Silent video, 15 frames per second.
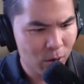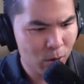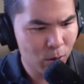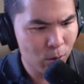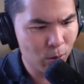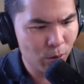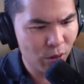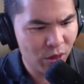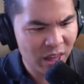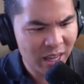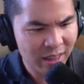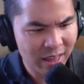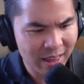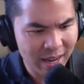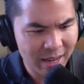who
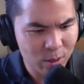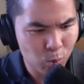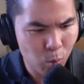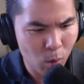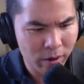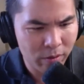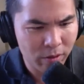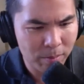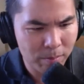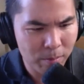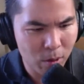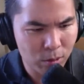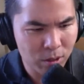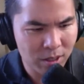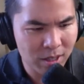think that is one of the
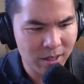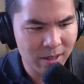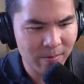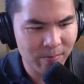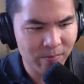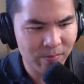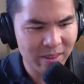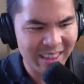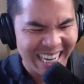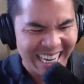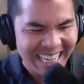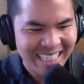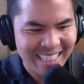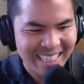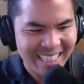most
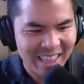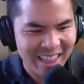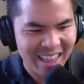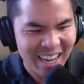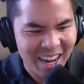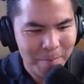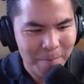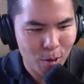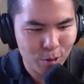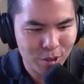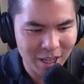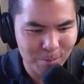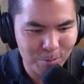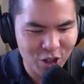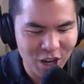it is the most
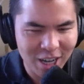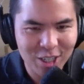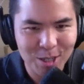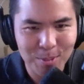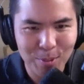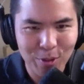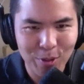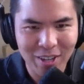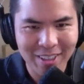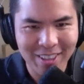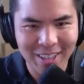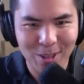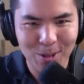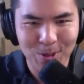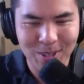objectionable thing
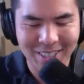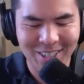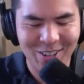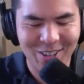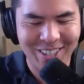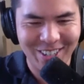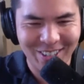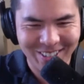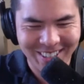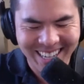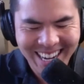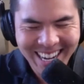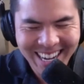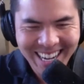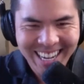that Lewis introduced
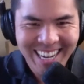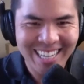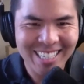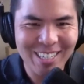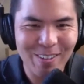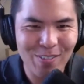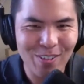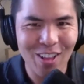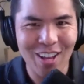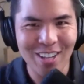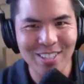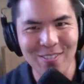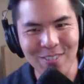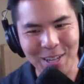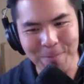into
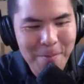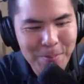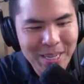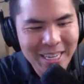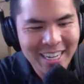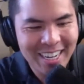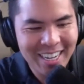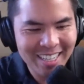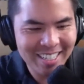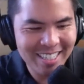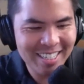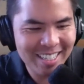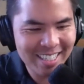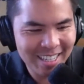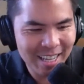philosophy
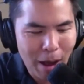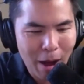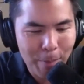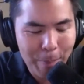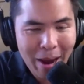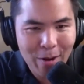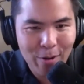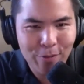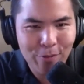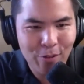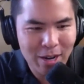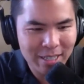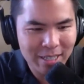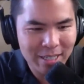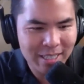because I'll
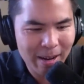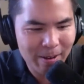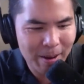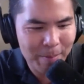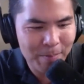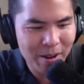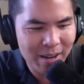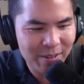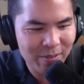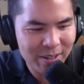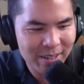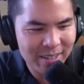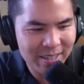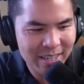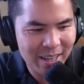paraphrase because I'm not
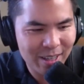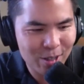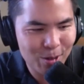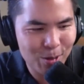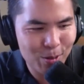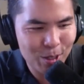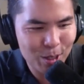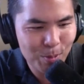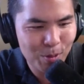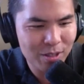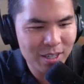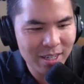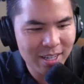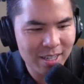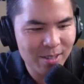even telling you who this
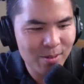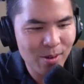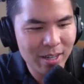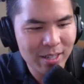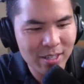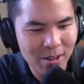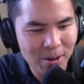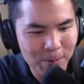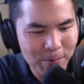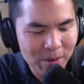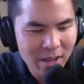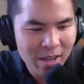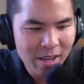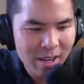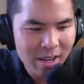person is, right? So
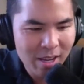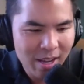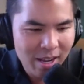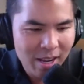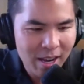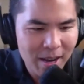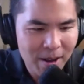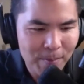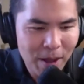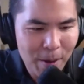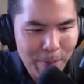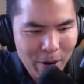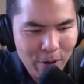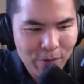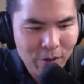um, I'll
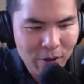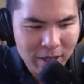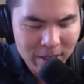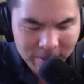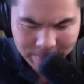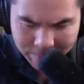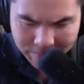paraphrase.